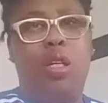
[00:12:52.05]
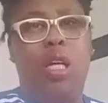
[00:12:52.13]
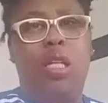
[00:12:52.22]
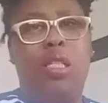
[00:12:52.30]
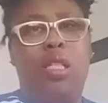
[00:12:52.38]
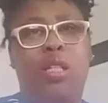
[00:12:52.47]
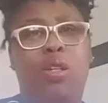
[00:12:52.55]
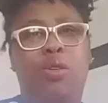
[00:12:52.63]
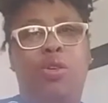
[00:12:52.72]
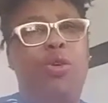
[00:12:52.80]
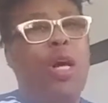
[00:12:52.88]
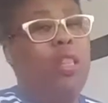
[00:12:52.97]
It's
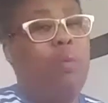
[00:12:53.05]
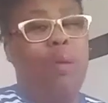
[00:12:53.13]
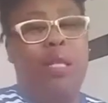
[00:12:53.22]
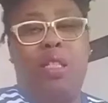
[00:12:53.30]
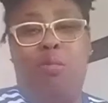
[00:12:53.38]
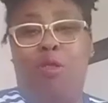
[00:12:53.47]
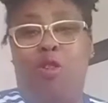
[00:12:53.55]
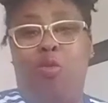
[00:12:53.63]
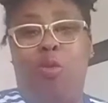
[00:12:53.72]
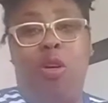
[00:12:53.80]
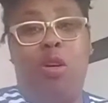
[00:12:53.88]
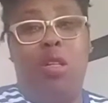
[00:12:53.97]
you got the best of
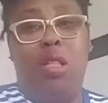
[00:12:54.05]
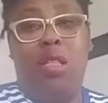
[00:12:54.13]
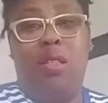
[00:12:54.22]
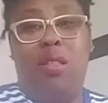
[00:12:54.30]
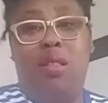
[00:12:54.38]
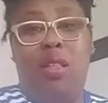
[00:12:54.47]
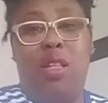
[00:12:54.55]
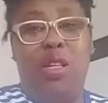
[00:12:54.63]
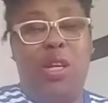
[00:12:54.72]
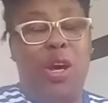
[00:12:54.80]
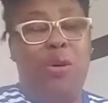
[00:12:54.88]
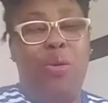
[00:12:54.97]
both worlds.
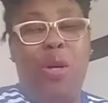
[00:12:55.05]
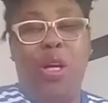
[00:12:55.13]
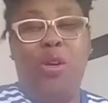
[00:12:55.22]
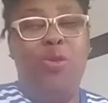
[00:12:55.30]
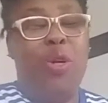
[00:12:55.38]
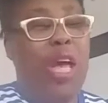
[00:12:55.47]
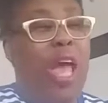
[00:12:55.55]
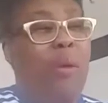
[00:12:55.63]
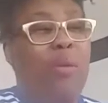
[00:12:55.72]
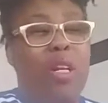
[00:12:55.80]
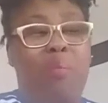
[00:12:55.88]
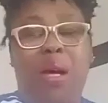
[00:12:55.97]
You know, you can
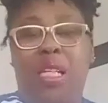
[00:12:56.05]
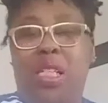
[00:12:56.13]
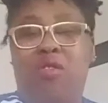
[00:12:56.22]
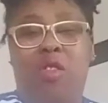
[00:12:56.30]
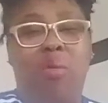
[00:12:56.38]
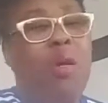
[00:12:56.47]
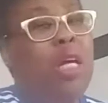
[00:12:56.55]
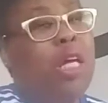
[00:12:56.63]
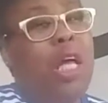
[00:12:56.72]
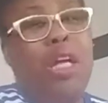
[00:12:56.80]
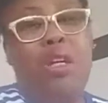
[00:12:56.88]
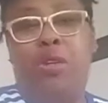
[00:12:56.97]
hang with the best of them
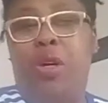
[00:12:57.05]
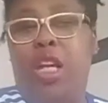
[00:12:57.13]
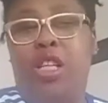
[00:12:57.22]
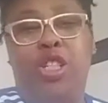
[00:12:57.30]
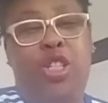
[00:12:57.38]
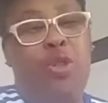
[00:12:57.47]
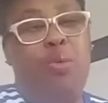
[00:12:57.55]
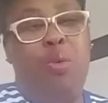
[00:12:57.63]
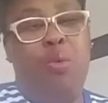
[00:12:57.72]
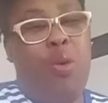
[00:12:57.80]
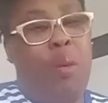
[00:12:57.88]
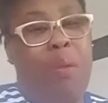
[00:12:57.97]
and you know how to
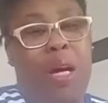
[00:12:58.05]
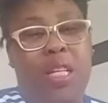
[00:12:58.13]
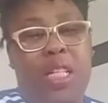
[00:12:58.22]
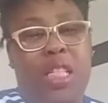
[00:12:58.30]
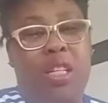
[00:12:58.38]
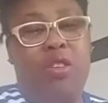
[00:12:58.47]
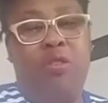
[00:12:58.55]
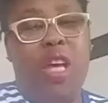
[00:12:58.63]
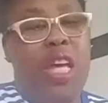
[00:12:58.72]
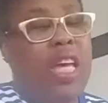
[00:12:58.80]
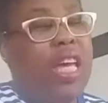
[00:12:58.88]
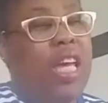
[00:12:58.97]
chill by yourself
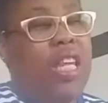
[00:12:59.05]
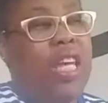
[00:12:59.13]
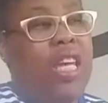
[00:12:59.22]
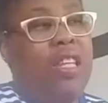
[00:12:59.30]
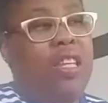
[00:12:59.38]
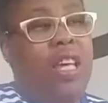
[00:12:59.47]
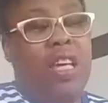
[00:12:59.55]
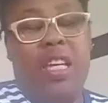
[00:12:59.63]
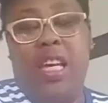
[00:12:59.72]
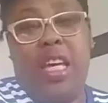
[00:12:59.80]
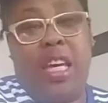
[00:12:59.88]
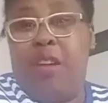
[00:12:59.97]
and
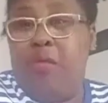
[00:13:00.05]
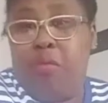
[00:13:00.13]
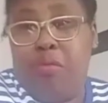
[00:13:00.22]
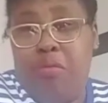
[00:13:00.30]
kick it.